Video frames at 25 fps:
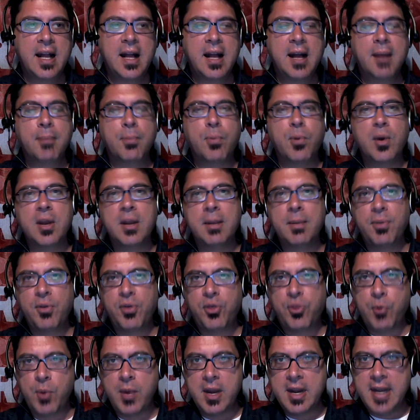Point number
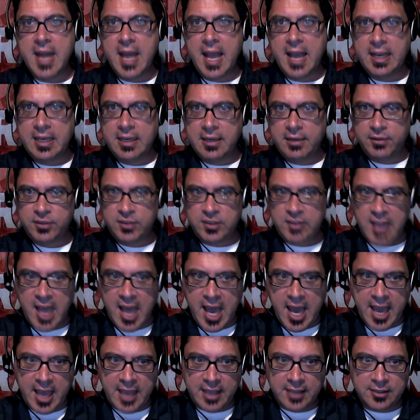three, negative
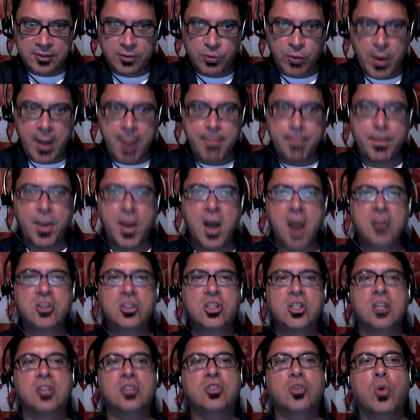signs.
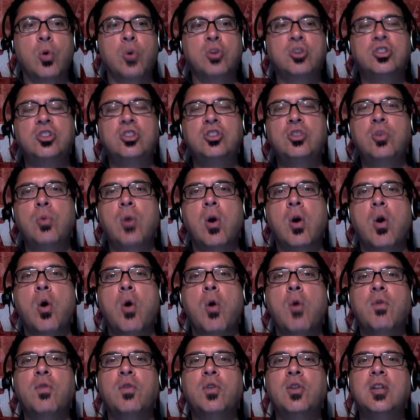Rambunctious, horses who are
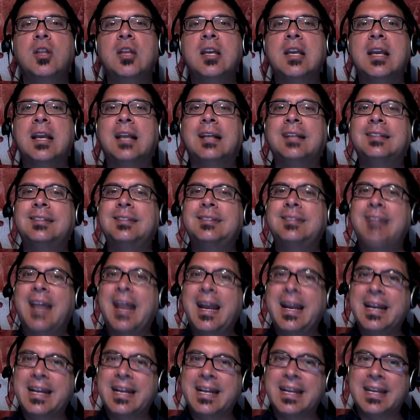overly
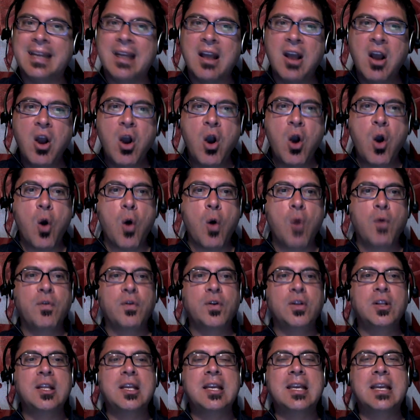excited,
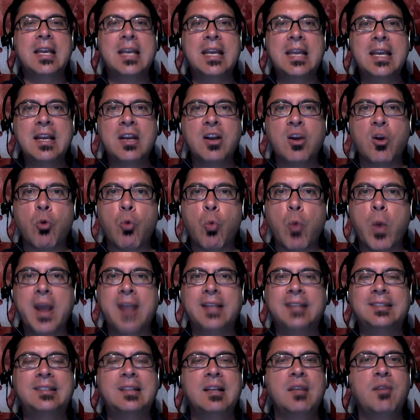overly eager,
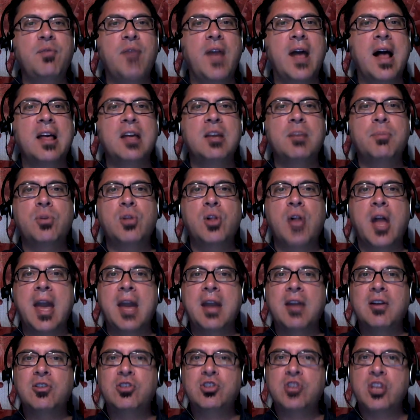wasting valuable
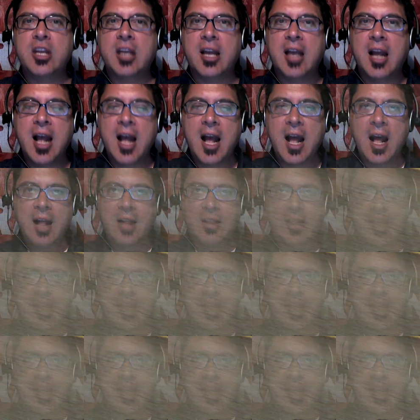energy. A